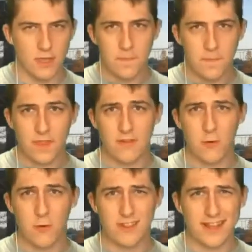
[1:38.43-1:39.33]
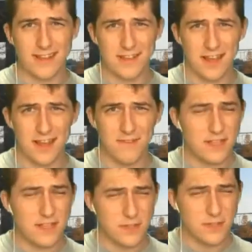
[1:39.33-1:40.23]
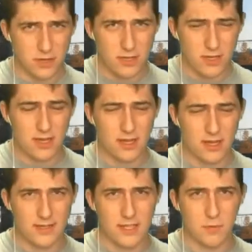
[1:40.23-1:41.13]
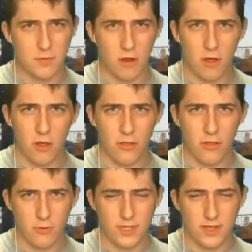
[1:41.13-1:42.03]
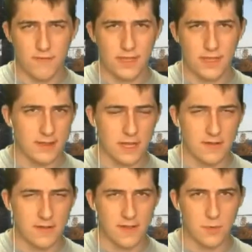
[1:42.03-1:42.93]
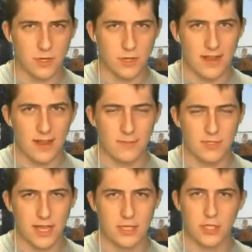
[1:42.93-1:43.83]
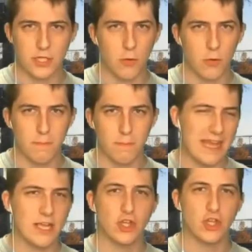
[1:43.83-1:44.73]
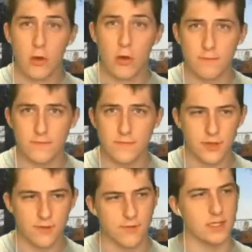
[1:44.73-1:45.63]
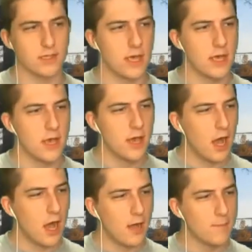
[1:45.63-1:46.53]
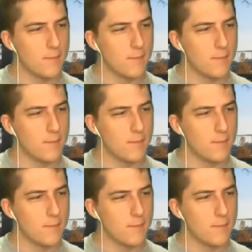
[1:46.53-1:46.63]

And, of course, like us on Facebook because uh, that's where all the cool stuff gets updated, facebook.com slash don'tpanicshow. Tell your friends. Um,